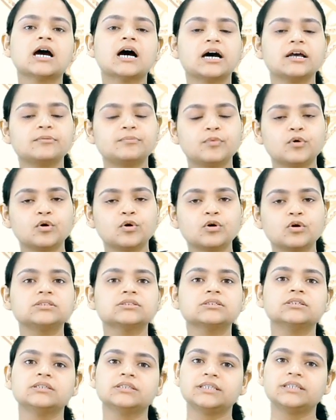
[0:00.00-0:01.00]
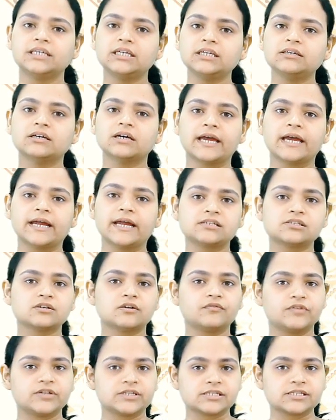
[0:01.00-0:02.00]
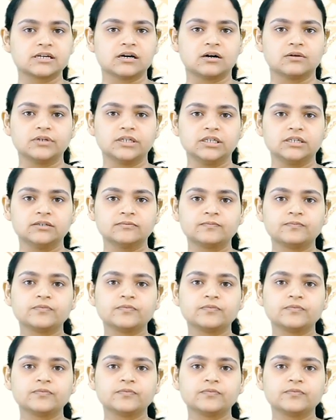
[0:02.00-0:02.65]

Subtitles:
are both the acts of discovery.